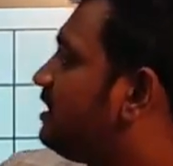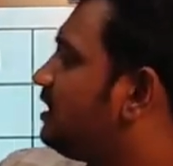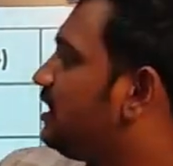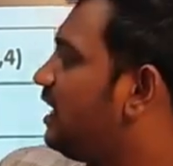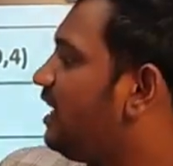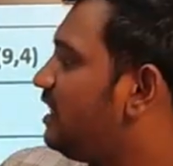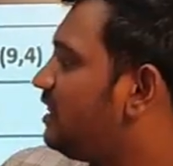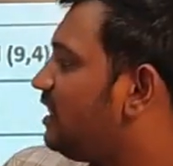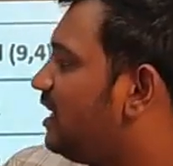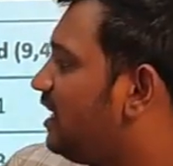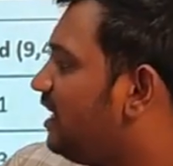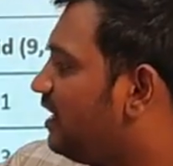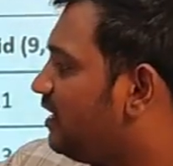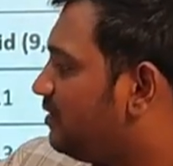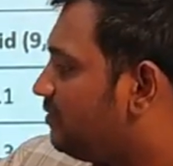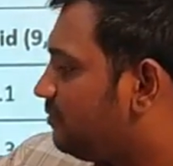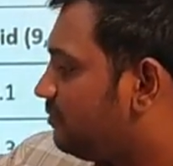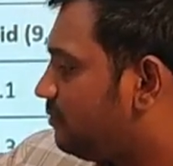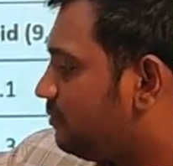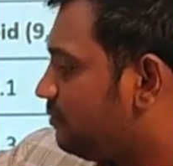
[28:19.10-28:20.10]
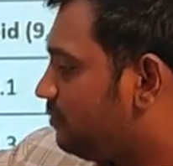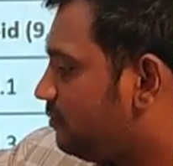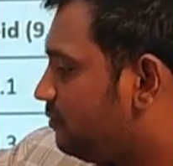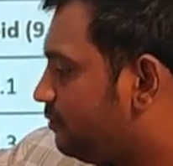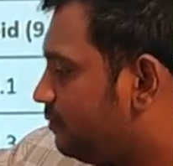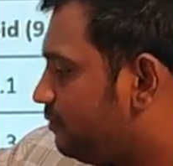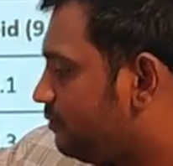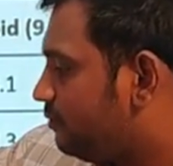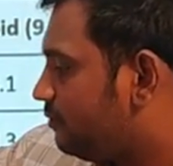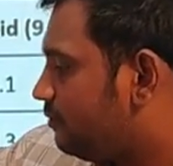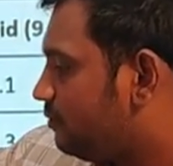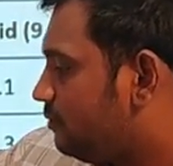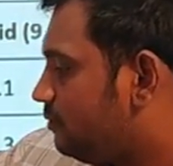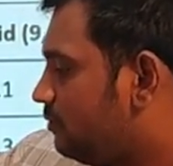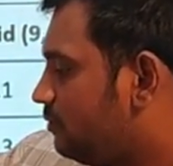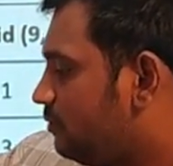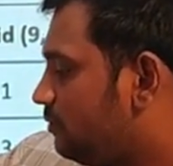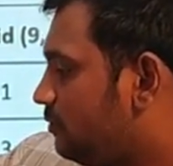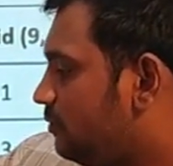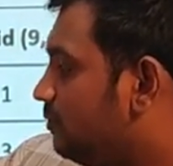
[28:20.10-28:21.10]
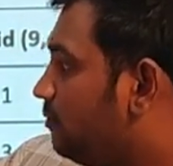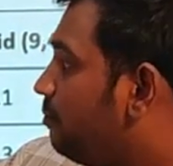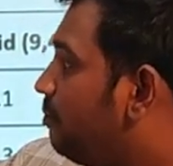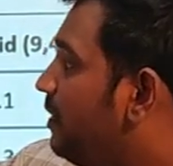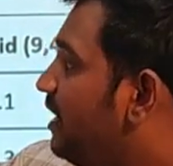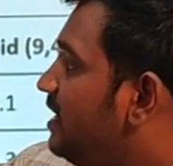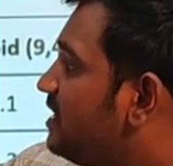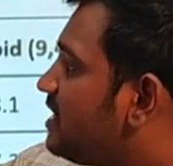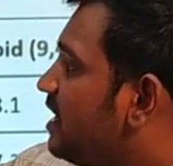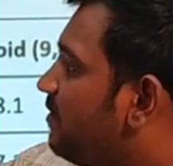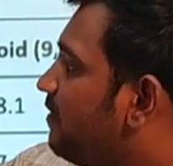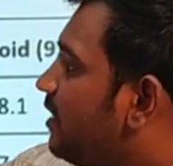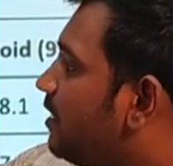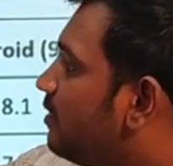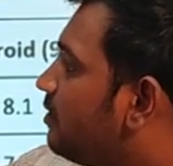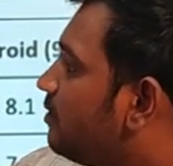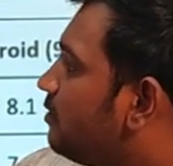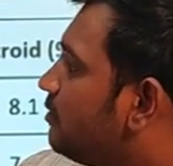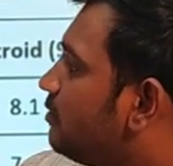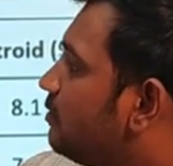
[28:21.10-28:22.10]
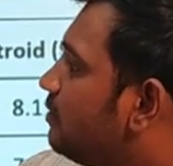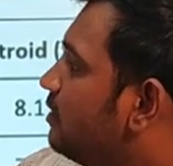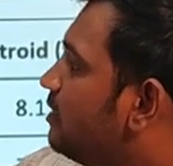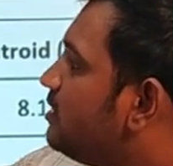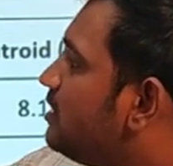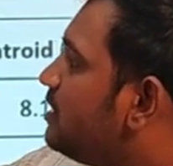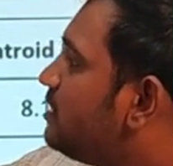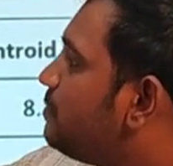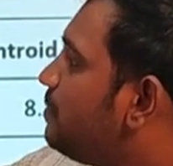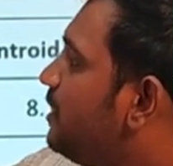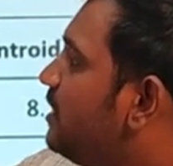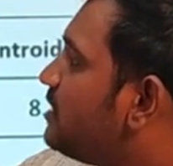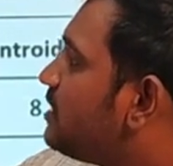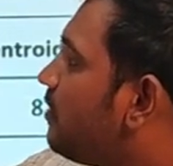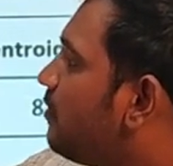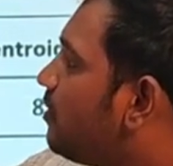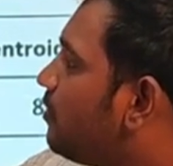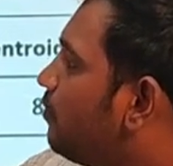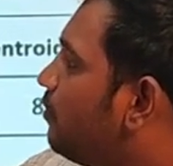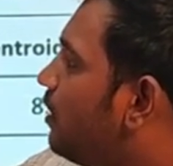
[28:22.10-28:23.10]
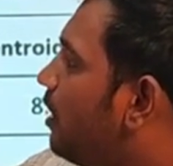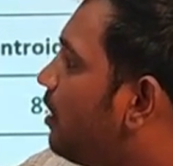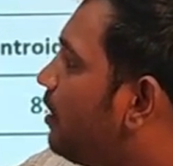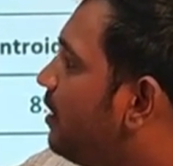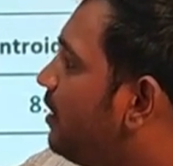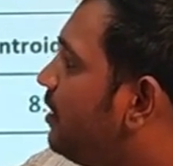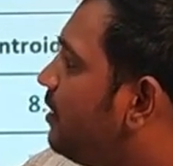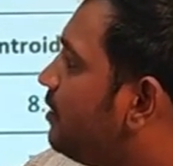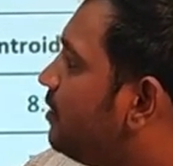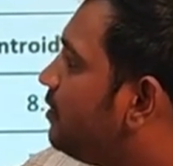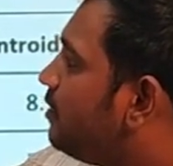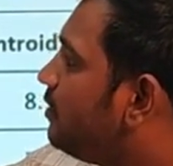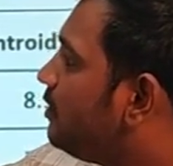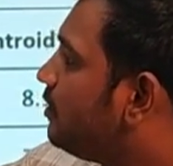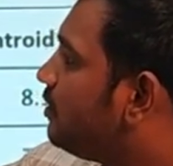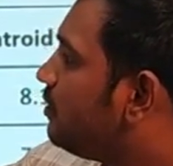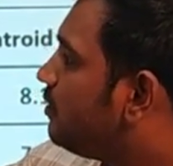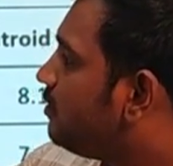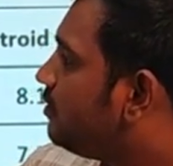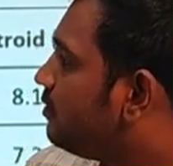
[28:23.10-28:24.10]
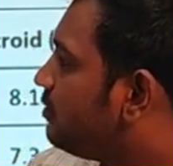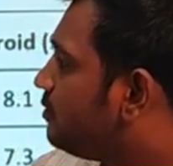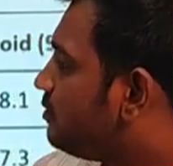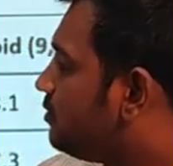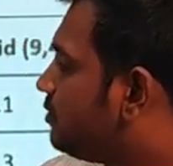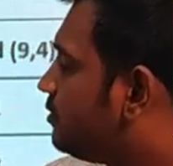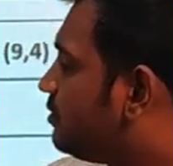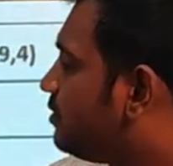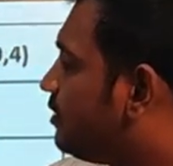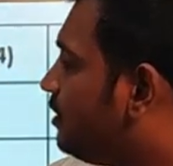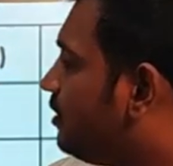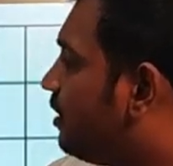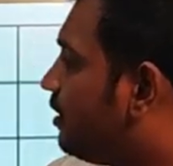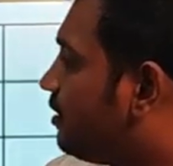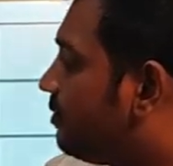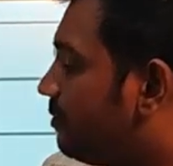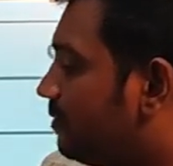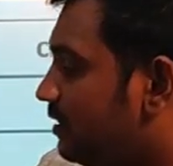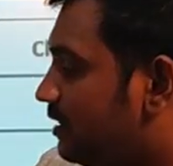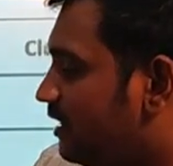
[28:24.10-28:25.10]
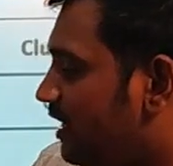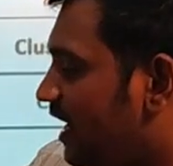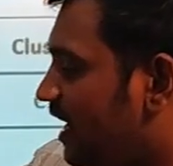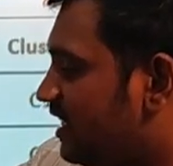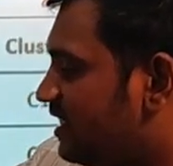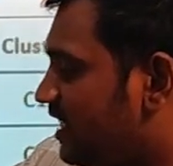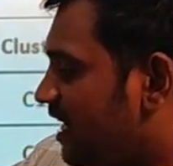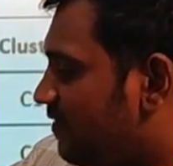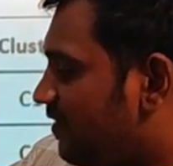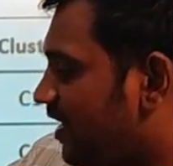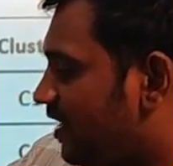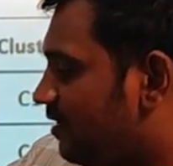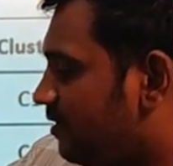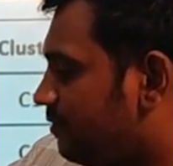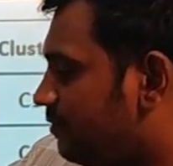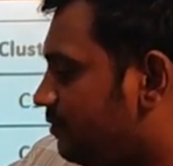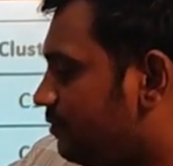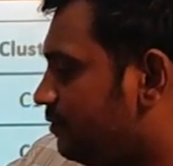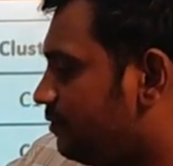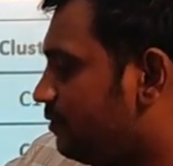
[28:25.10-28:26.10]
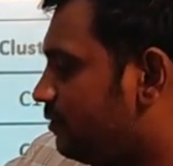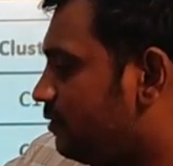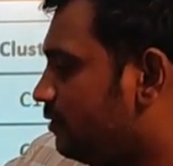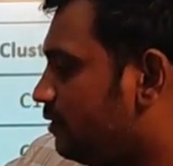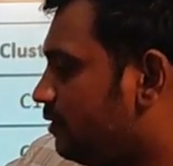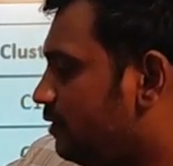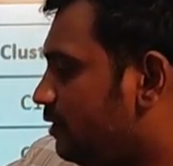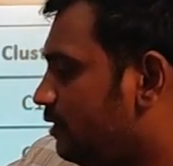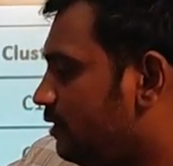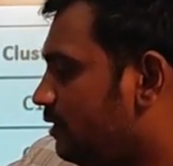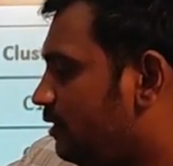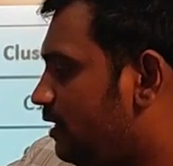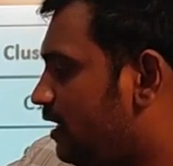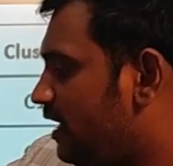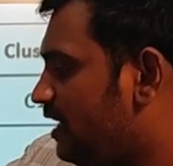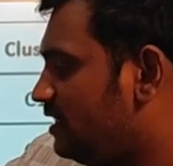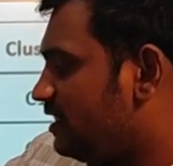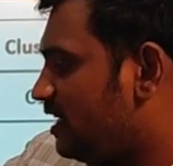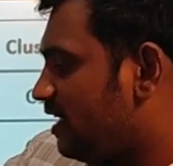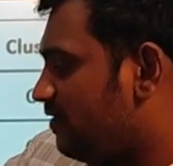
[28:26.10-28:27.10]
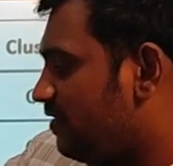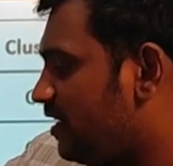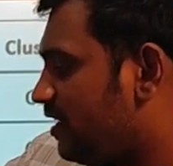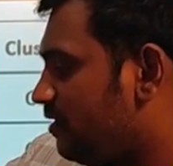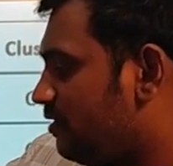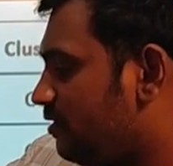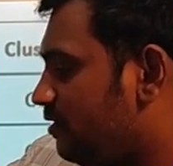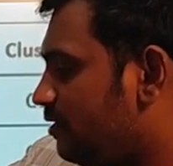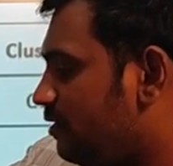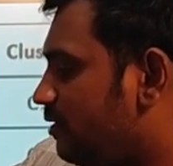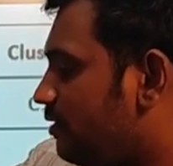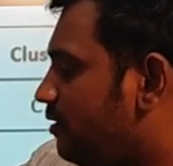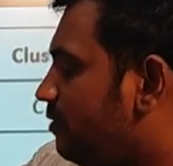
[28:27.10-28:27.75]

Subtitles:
3 3 P7. This is P7. We already see that. 3 7 3 7